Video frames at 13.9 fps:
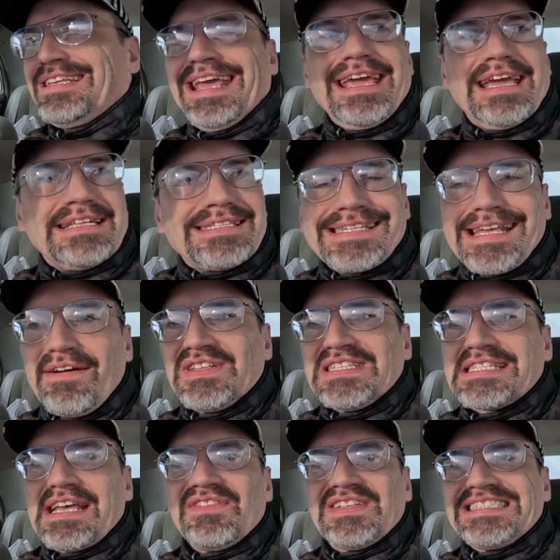the day at
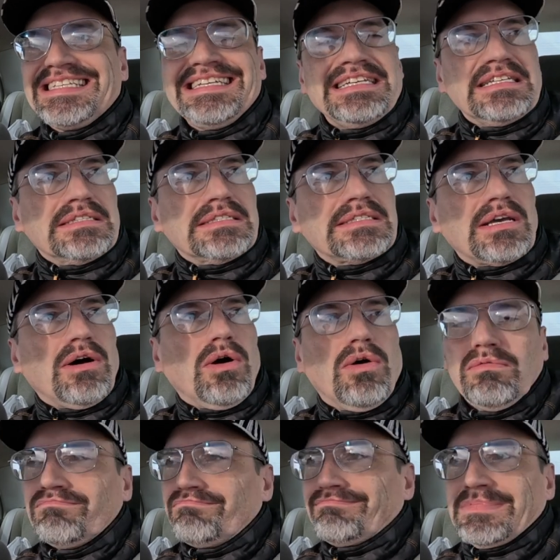7.17, so